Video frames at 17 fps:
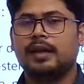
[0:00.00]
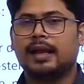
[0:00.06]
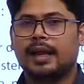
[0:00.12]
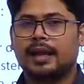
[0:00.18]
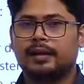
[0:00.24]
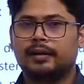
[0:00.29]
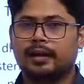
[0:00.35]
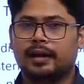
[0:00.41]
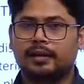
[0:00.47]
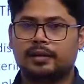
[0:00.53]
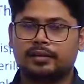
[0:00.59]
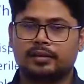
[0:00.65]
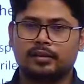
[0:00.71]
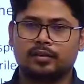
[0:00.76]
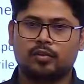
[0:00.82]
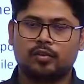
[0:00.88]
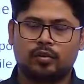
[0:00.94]
and like
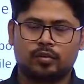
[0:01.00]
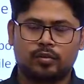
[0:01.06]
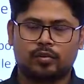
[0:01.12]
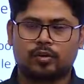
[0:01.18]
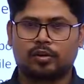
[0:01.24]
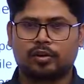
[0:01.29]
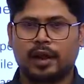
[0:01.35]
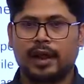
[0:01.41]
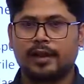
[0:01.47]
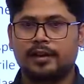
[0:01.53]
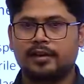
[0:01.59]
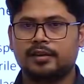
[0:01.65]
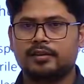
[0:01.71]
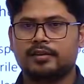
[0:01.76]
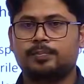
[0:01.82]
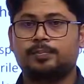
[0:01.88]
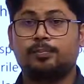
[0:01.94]
or not
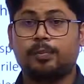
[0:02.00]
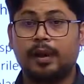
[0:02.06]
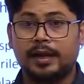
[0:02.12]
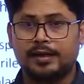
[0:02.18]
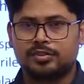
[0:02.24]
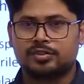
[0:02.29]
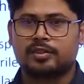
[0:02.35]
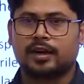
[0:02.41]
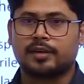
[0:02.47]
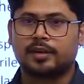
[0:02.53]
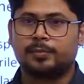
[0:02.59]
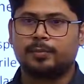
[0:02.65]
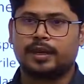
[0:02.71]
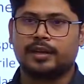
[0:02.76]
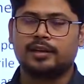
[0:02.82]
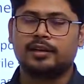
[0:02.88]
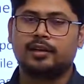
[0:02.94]
islands, plates started
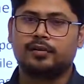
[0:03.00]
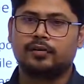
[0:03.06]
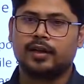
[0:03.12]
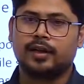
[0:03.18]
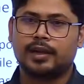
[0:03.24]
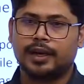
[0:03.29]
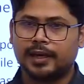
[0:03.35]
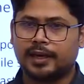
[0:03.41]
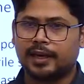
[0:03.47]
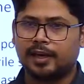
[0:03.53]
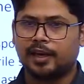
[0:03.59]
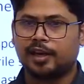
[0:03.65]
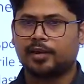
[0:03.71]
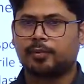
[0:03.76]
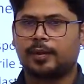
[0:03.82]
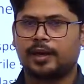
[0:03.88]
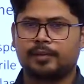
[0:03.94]
breaking away, like
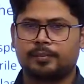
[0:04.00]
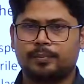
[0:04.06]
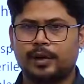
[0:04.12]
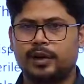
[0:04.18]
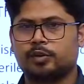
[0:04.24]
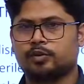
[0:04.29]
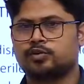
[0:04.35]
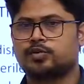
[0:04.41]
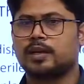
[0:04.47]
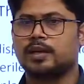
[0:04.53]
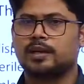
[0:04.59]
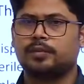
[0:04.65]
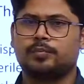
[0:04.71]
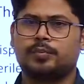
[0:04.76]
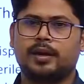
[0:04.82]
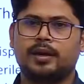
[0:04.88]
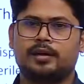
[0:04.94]
Indian plate,
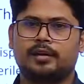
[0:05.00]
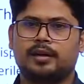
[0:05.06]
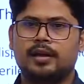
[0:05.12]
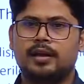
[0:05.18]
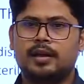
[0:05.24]
Australian plate,